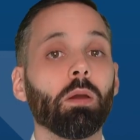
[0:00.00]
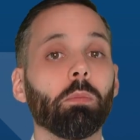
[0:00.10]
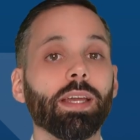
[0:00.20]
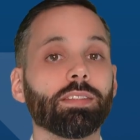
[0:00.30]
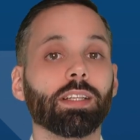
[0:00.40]

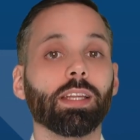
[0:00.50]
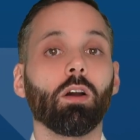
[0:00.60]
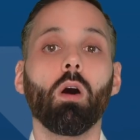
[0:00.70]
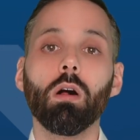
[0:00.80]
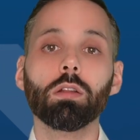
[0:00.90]
Basically
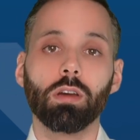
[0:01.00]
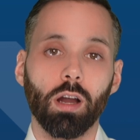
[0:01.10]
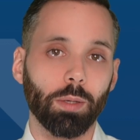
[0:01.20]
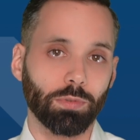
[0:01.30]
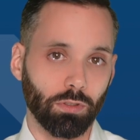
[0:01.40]
all
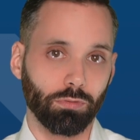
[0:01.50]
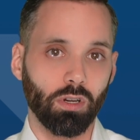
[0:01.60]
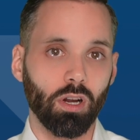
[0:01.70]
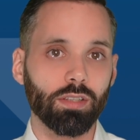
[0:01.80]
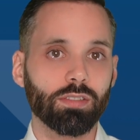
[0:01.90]
types of
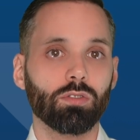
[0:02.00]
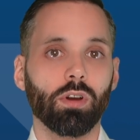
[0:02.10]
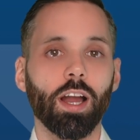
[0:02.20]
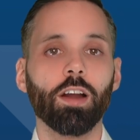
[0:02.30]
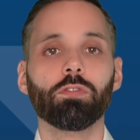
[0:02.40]
costs you
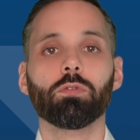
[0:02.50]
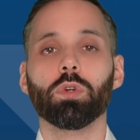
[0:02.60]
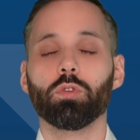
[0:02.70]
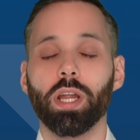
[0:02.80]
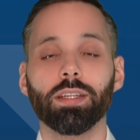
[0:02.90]
have
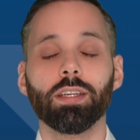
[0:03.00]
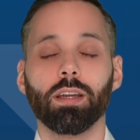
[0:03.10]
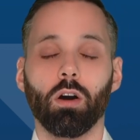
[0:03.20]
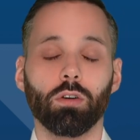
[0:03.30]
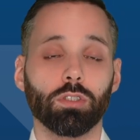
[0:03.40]
with
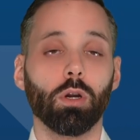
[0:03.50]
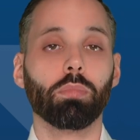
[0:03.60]
renting out your